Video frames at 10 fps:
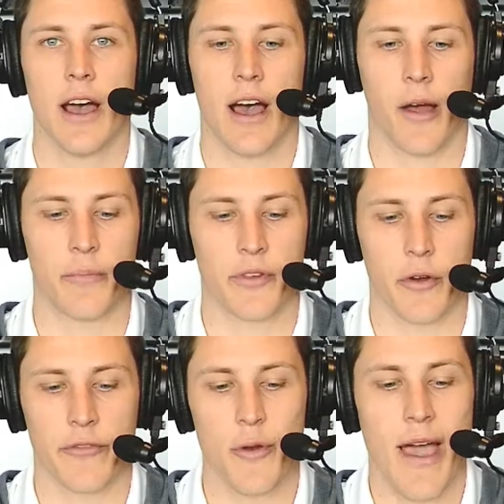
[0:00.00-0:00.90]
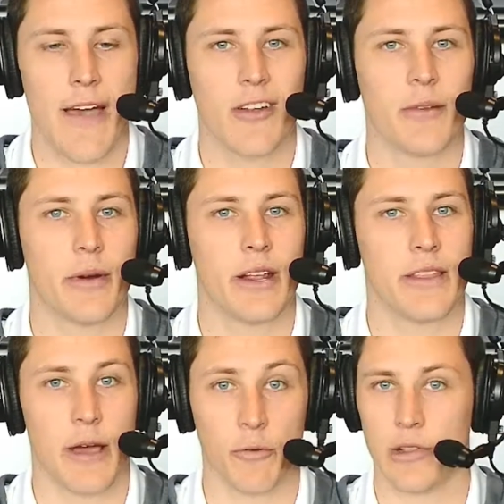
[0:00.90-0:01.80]
So if you have anybody
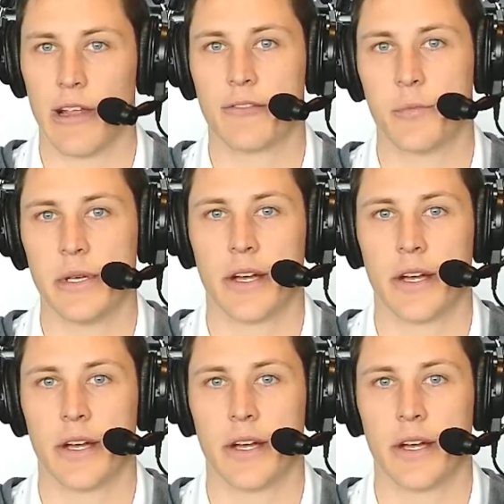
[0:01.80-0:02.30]
that would love to be